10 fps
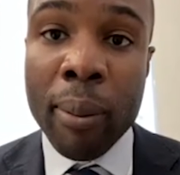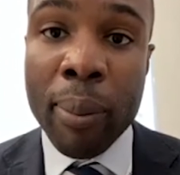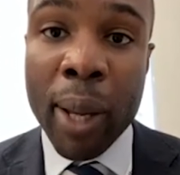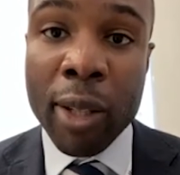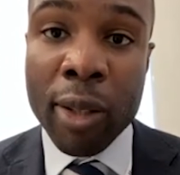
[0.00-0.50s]

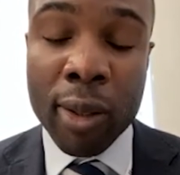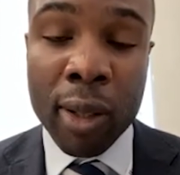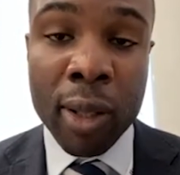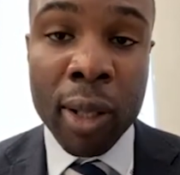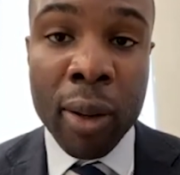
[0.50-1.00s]
patients
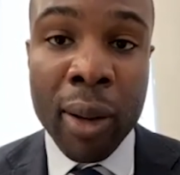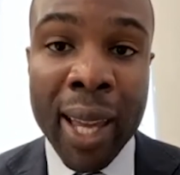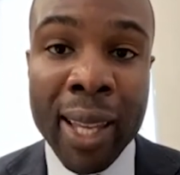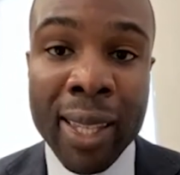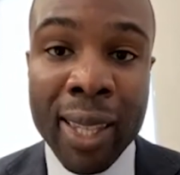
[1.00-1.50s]
undergo
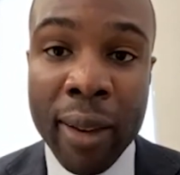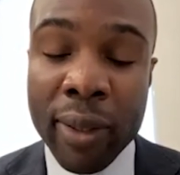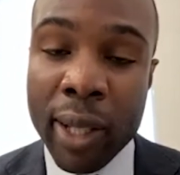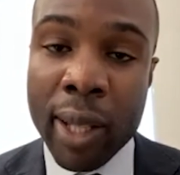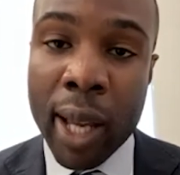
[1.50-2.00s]
a
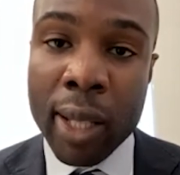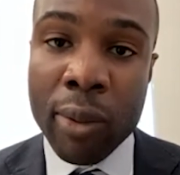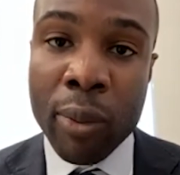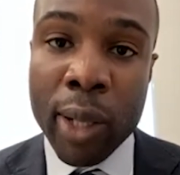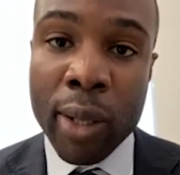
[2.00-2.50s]
safety test,
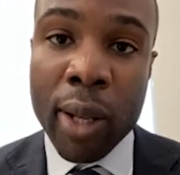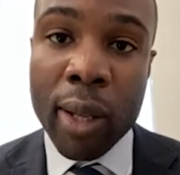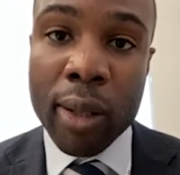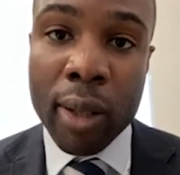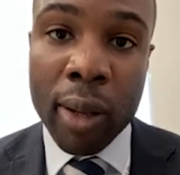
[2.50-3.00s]
which
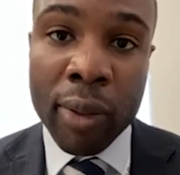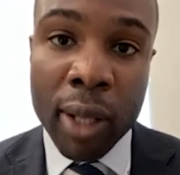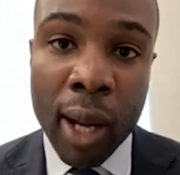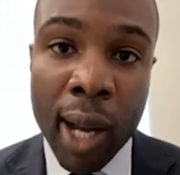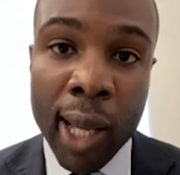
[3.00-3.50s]
serves to
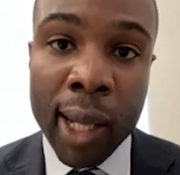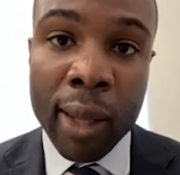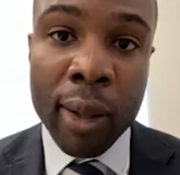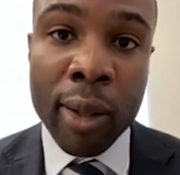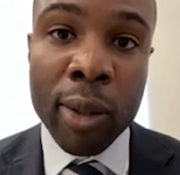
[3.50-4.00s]
highlight
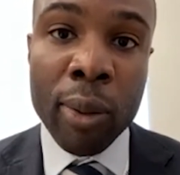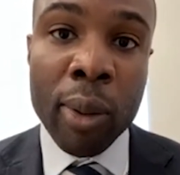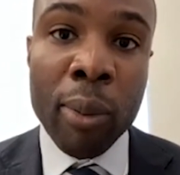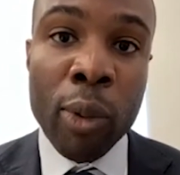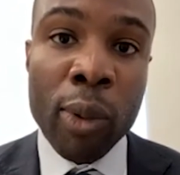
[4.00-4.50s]
those who
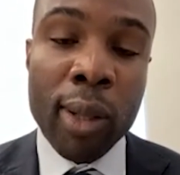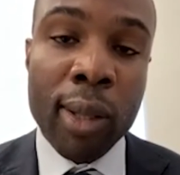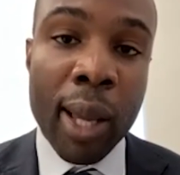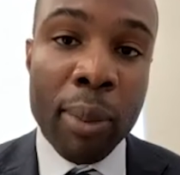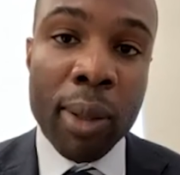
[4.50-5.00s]
are more
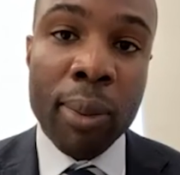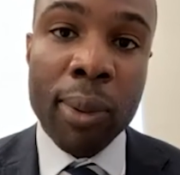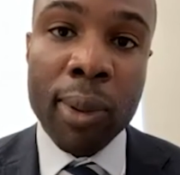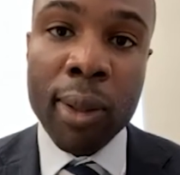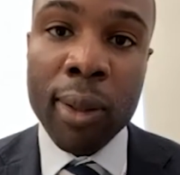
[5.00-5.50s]
susceptible
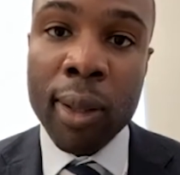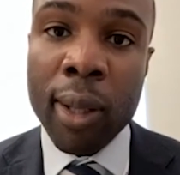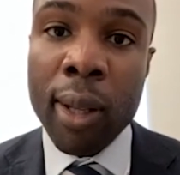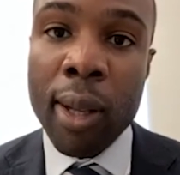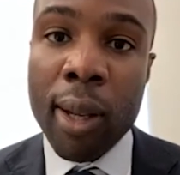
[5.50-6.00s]
to
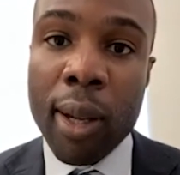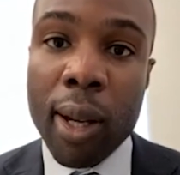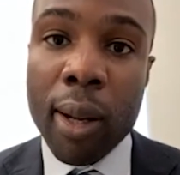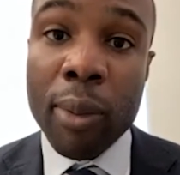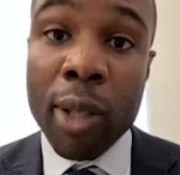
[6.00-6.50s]

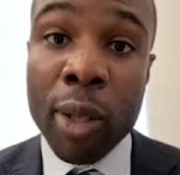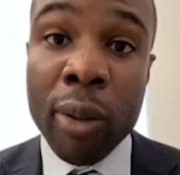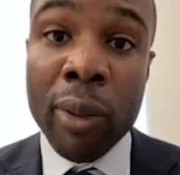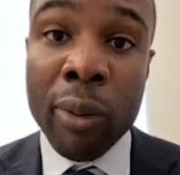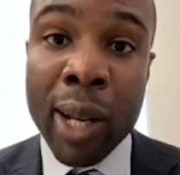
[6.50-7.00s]
to
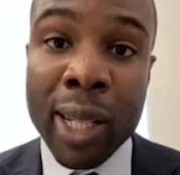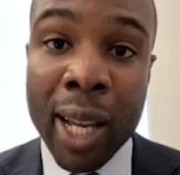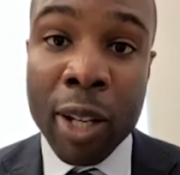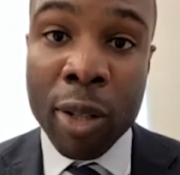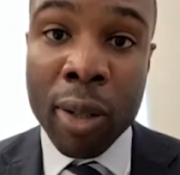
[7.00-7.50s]
UV
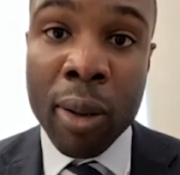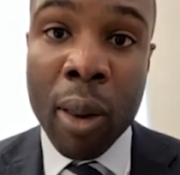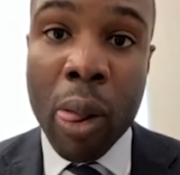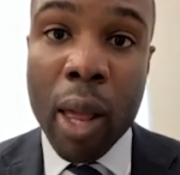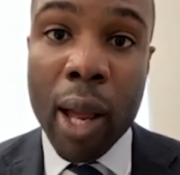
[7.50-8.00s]
radiation
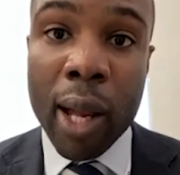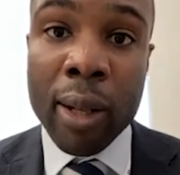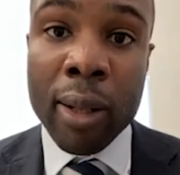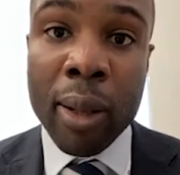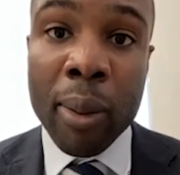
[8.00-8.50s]

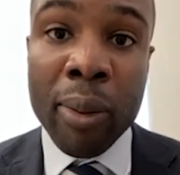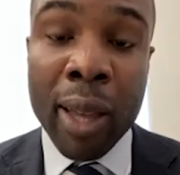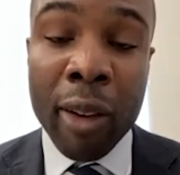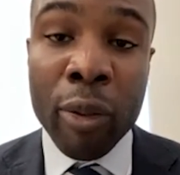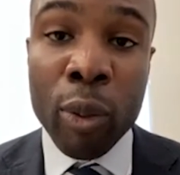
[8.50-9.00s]
and
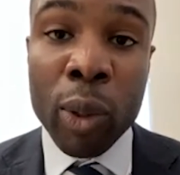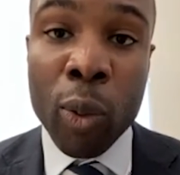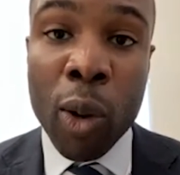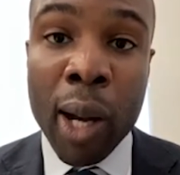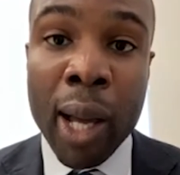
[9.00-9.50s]
therefore
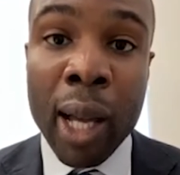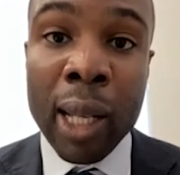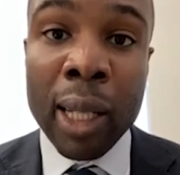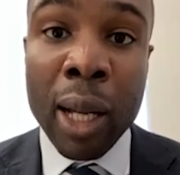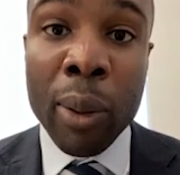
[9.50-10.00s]
require a
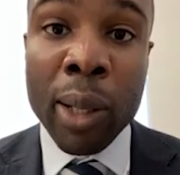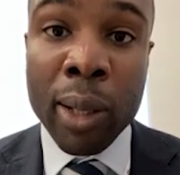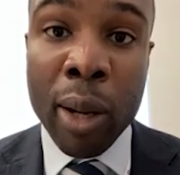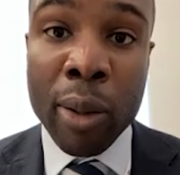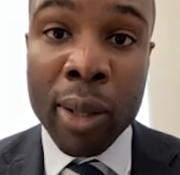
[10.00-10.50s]
lower
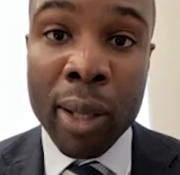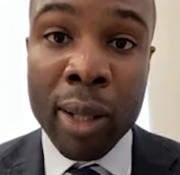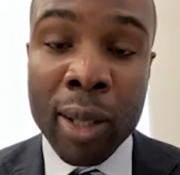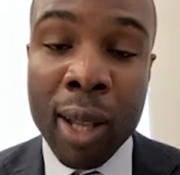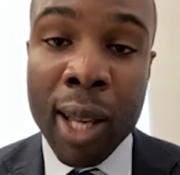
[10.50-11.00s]
dose and a
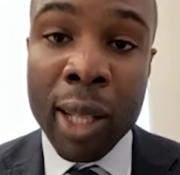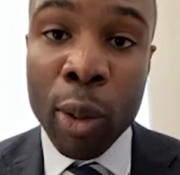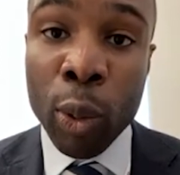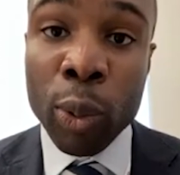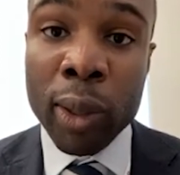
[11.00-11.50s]
slightly
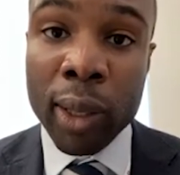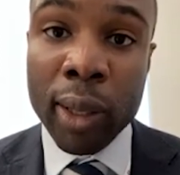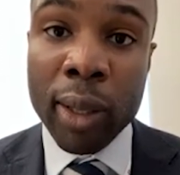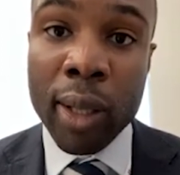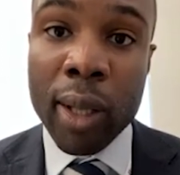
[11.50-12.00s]

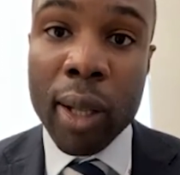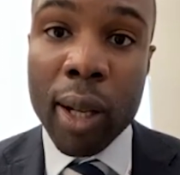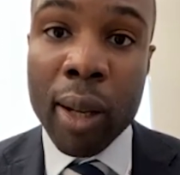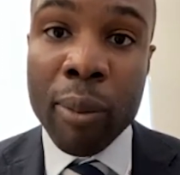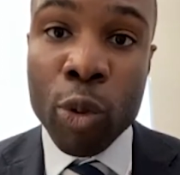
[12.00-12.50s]
altered
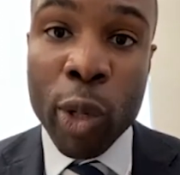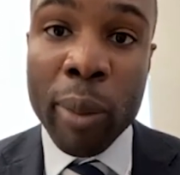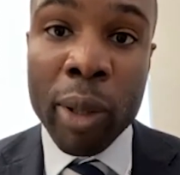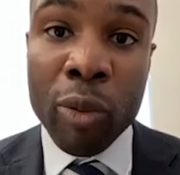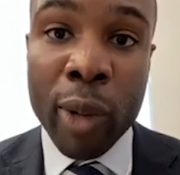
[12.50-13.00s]

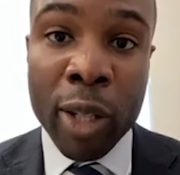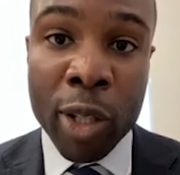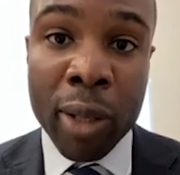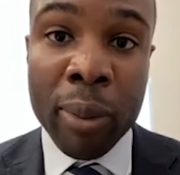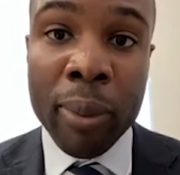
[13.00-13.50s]
treatment
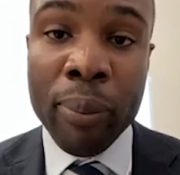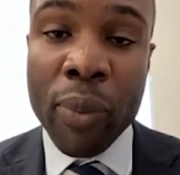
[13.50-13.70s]
regime.